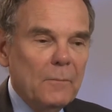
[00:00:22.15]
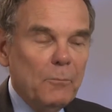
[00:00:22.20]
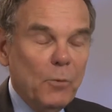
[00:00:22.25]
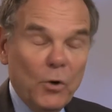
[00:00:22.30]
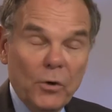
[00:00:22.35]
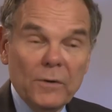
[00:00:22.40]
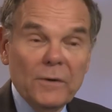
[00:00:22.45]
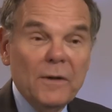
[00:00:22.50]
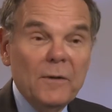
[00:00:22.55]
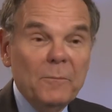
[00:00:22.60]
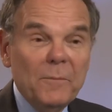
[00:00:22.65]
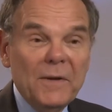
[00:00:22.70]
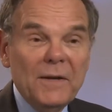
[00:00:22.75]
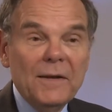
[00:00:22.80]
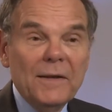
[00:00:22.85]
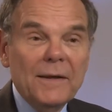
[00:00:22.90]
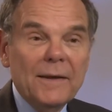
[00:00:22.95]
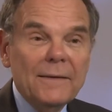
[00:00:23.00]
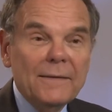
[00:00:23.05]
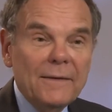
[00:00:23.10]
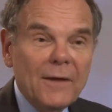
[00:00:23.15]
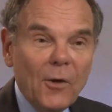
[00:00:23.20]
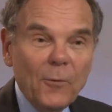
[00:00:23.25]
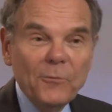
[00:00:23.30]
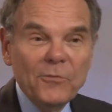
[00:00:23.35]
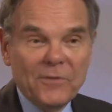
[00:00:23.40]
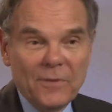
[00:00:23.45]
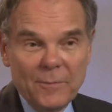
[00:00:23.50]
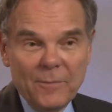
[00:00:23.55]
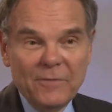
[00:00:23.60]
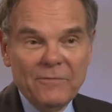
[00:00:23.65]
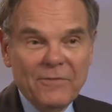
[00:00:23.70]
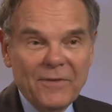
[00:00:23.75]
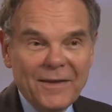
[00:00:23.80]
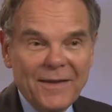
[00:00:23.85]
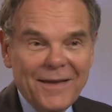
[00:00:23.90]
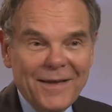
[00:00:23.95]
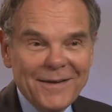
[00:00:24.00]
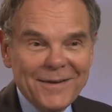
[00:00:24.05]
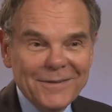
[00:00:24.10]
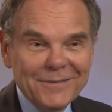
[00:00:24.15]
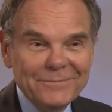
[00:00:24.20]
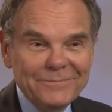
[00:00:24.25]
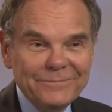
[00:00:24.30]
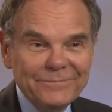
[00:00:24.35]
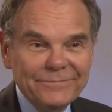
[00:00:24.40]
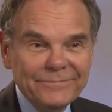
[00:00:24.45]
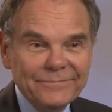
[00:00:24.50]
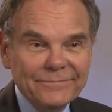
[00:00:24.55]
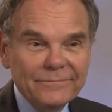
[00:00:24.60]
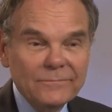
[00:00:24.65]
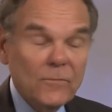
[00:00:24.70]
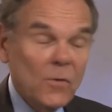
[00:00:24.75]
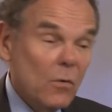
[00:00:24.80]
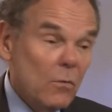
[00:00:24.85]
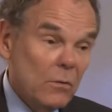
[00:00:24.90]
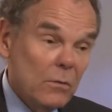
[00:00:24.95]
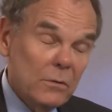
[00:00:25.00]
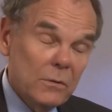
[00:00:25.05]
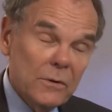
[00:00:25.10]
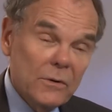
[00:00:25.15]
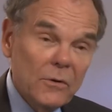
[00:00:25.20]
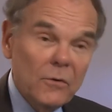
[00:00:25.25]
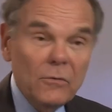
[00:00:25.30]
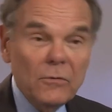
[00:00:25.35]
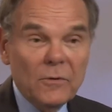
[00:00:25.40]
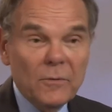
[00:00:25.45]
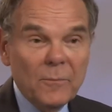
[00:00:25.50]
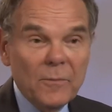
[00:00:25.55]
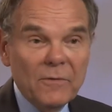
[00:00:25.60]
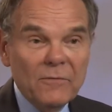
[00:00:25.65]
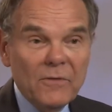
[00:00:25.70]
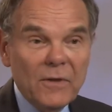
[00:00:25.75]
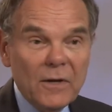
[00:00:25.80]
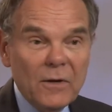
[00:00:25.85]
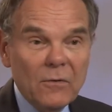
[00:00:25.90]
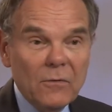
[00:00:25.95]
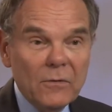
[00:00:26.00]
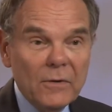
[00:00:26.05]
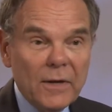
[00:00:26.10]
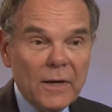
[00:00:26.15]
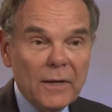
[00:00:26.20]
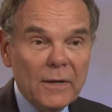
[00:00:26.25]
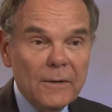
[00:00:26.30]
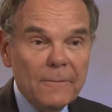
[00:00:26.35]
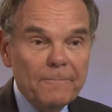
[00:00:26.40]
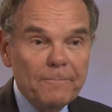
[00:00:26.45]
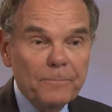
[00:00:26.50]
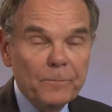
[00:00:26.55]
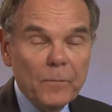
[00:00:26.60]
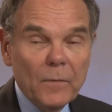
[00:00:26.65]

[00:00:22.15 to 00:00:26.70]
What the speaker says: Pertinent meaning it helps them if they get it, or it can hurt them if they don't get it.